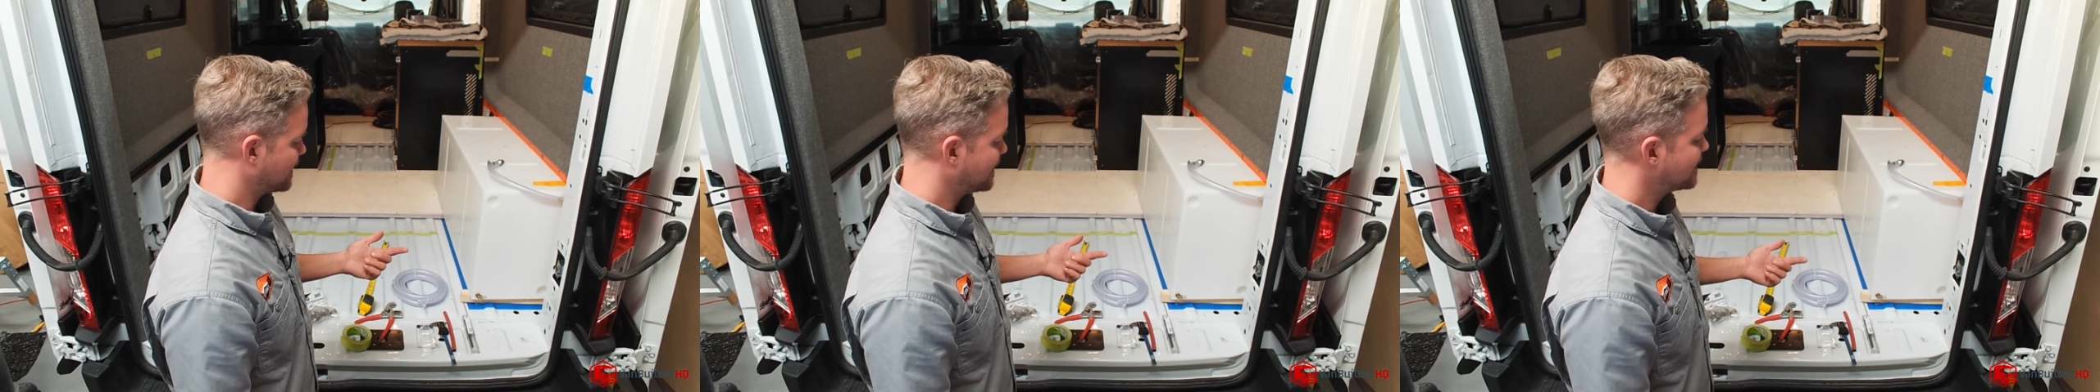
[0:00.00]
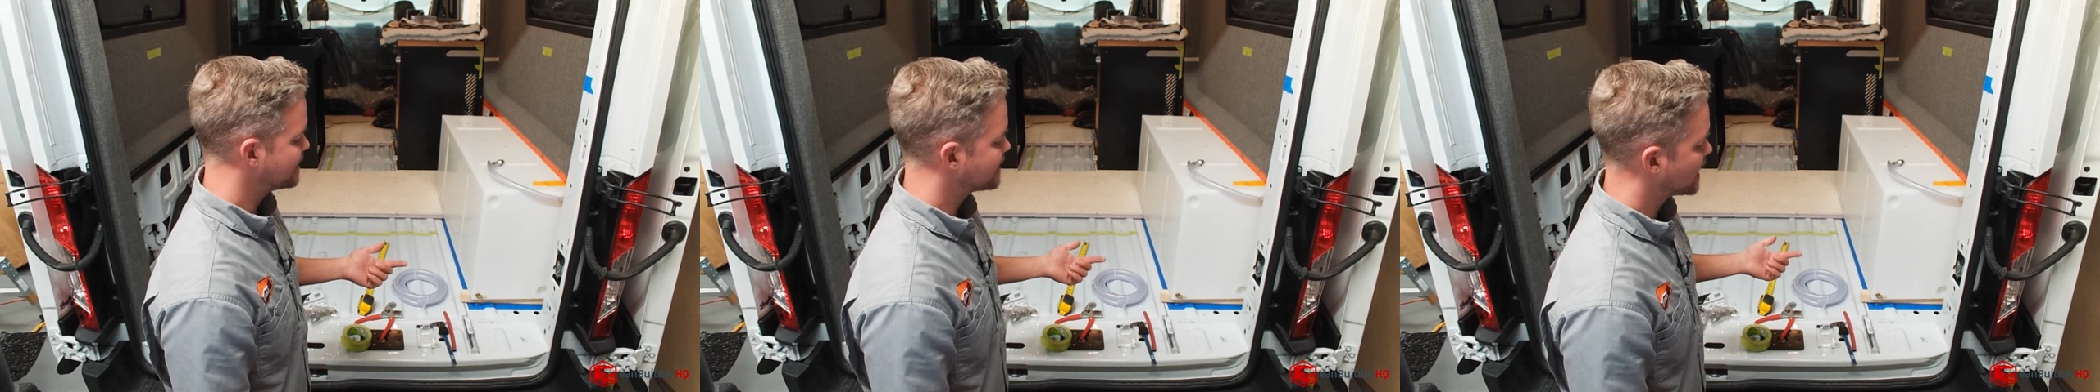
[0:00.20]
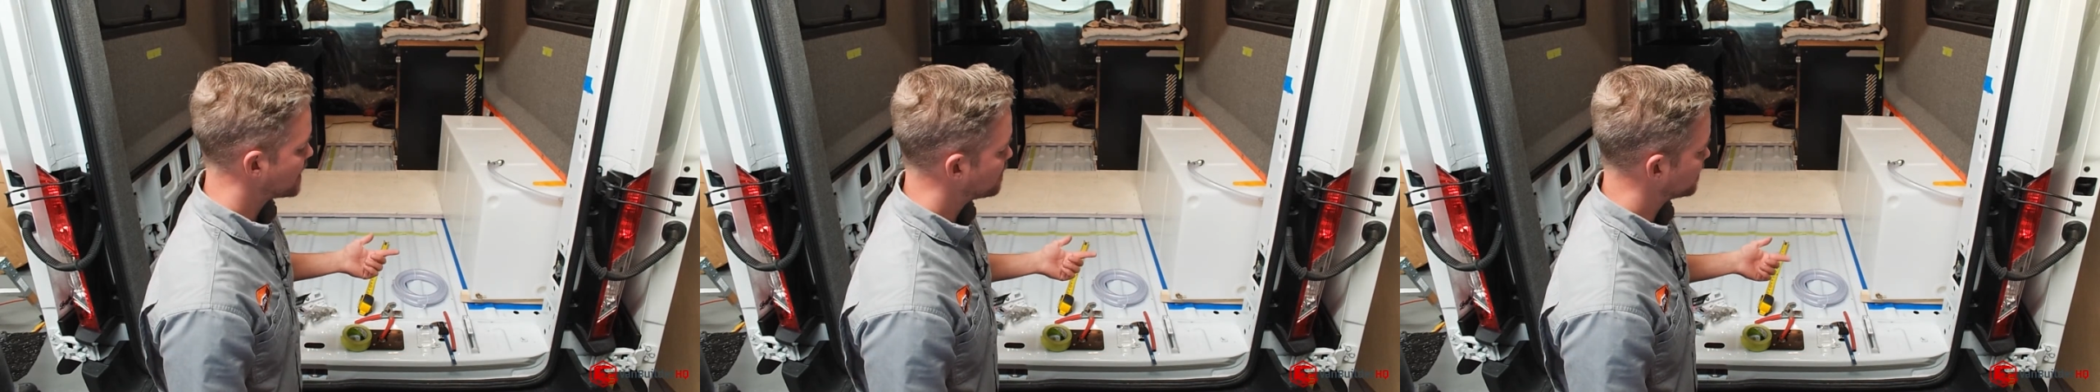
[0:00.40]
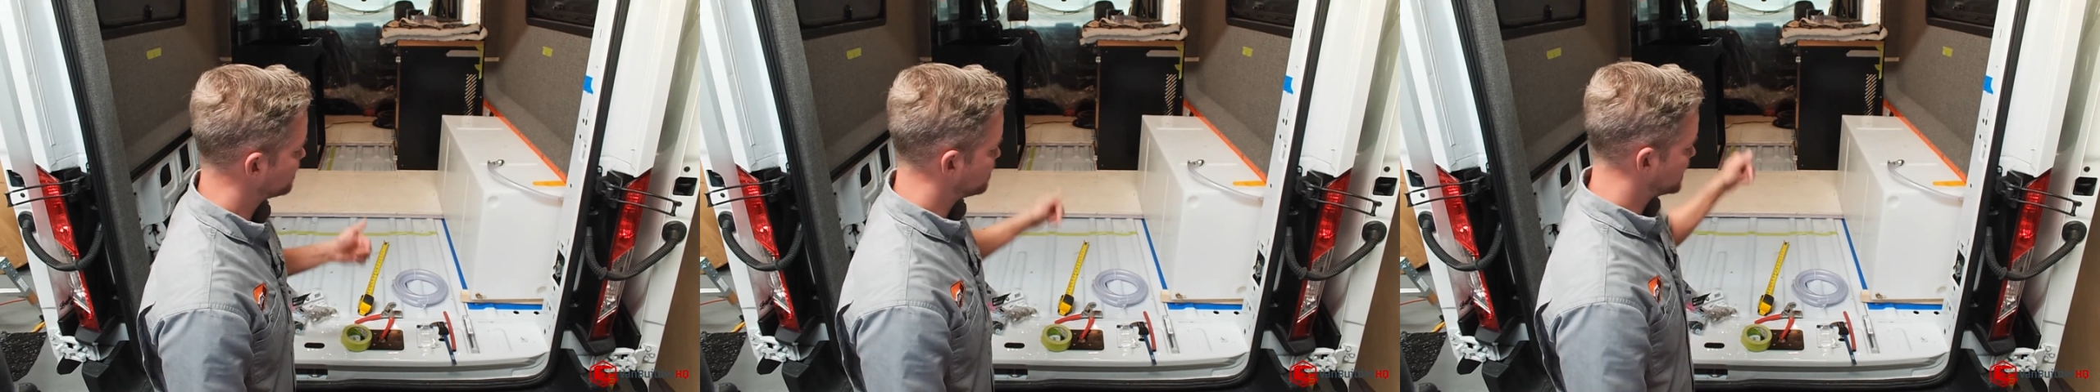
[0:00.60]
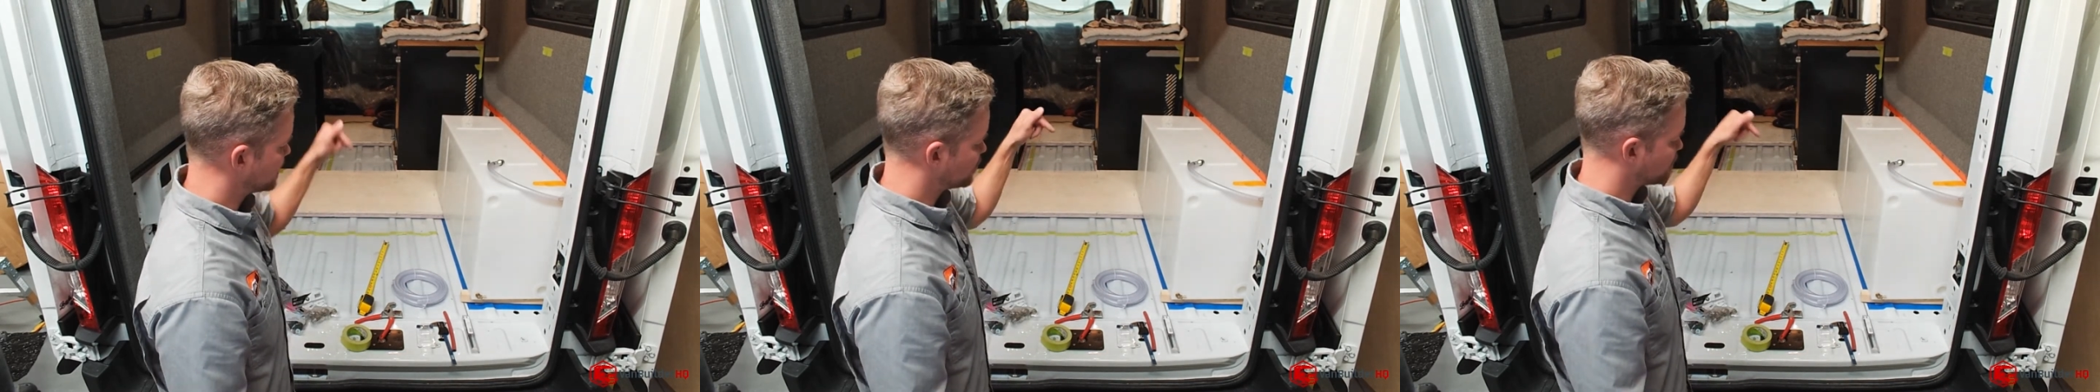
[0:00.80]
any type
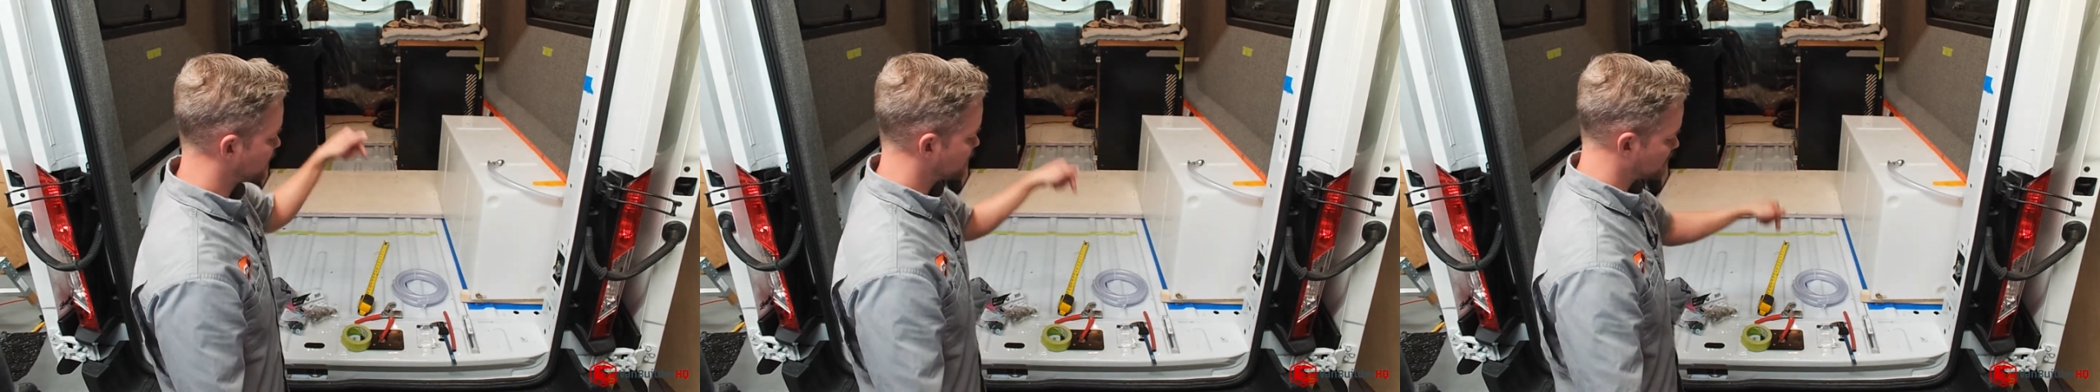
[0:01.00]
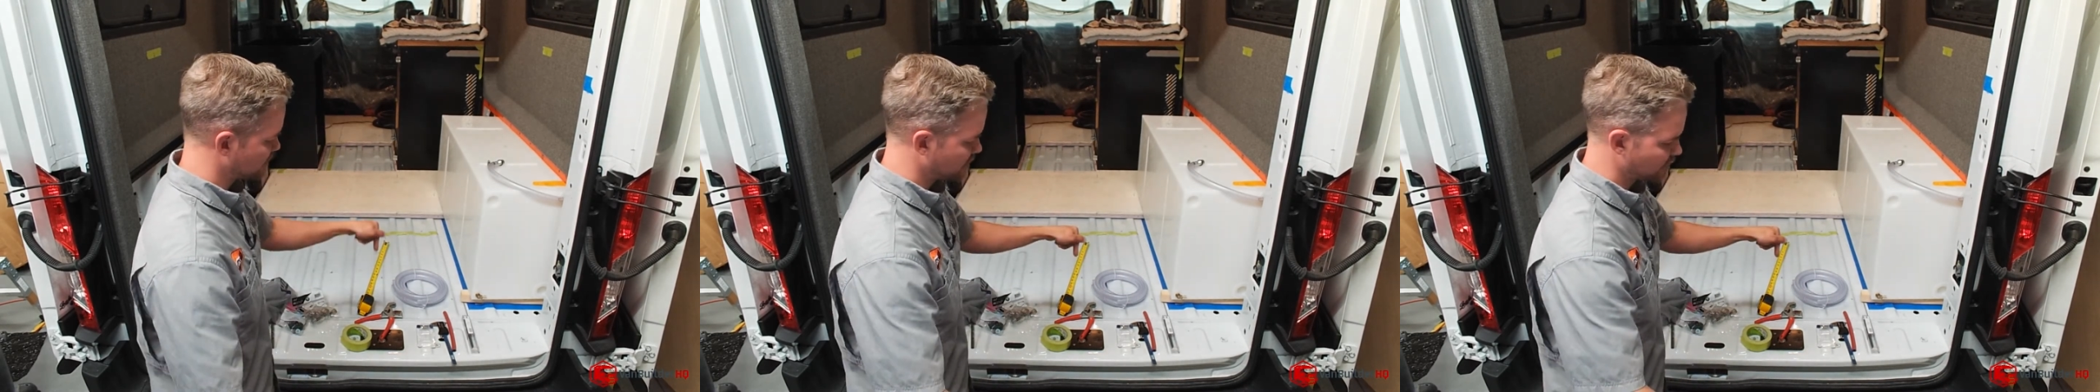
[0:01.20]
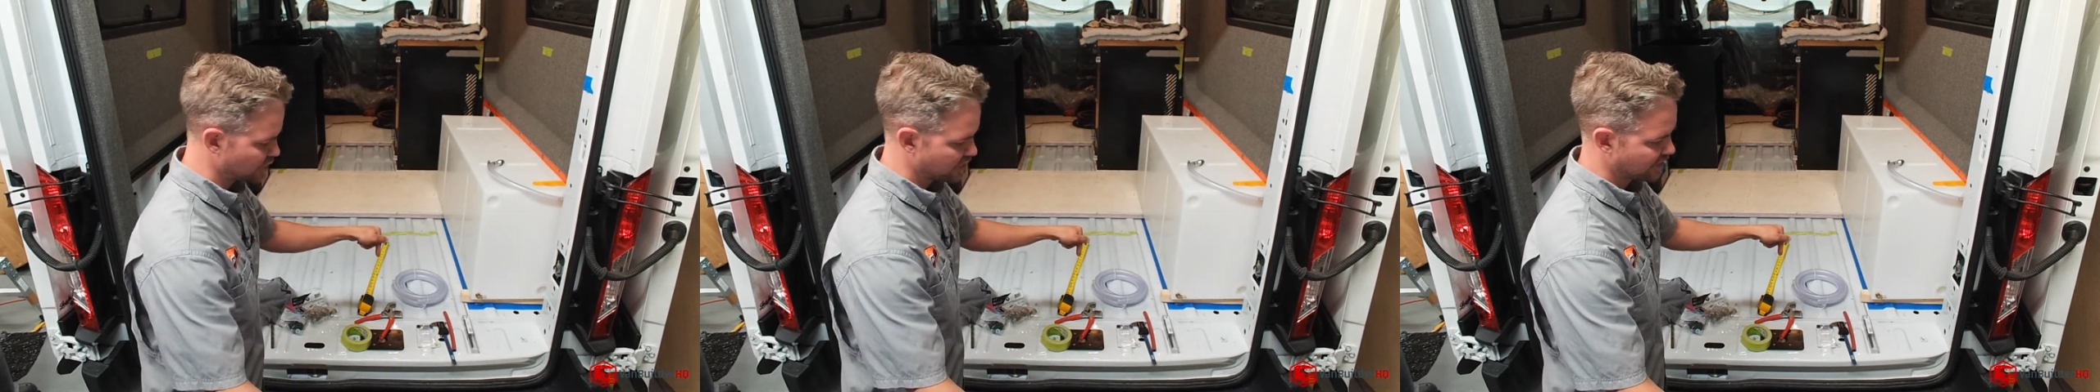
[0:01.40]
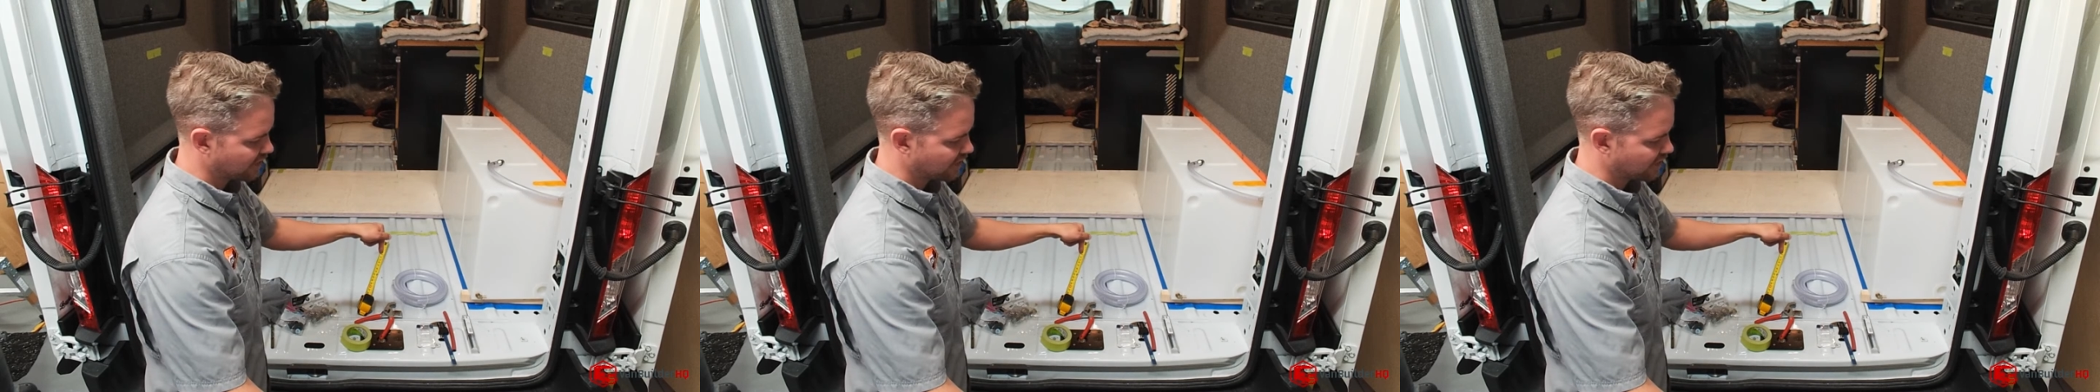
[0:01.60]
of penetrations through the